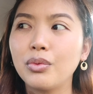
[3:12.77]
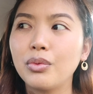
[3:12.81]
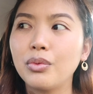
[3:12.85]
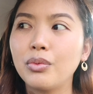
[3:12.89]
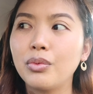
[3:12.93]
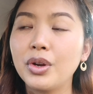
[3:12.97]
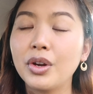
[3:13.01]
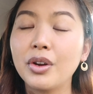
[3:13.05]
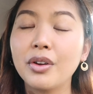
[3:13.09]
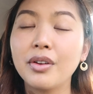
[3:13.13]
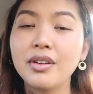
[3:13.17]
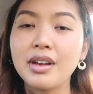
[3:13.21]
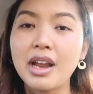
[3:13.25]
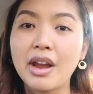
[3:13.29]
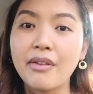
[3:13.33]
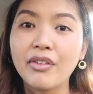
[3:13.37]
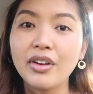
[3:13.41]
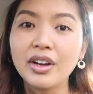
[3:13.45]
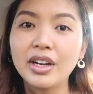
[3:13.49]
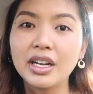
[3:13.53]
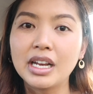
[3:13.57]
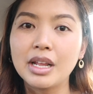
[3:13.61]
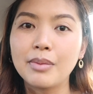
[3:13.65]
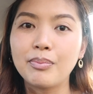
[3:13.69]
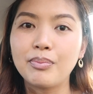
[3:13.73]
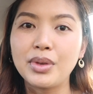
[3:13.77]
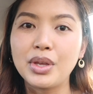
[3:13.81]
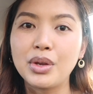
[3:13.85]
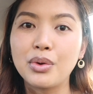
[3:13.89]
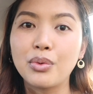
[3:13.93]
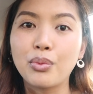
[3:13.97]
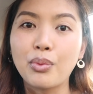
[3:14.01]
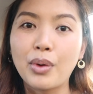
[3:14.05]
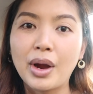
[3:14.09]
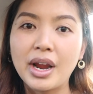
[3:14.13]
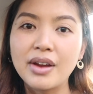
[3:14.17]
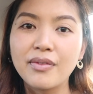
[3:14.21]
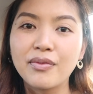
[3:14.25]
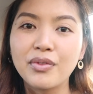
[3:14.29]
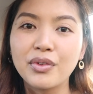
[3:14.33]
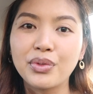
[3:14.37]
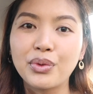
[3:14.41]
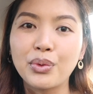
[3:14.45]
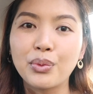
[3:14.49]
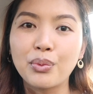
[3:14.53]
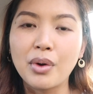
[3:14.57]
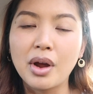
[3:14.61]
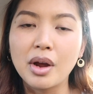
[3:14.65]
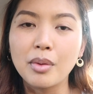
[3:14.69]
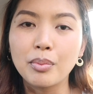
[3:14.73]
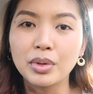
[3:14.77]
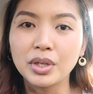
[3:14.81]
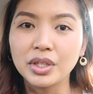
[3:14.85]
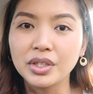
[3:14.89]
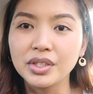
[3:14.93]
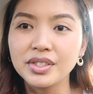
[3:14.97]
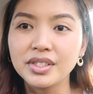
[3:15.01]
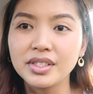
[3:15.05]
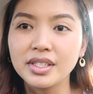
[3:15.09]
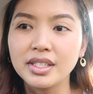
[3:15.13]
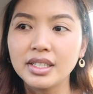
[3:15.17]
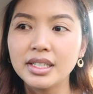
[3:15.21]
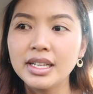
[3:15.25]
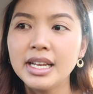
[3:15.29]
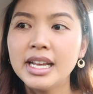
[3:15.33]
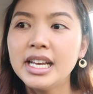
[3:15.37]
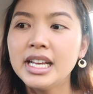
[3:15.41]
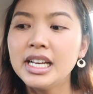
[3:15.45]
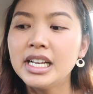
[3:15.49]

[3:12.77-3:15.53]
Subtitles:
we are never going to be right for the wrong person.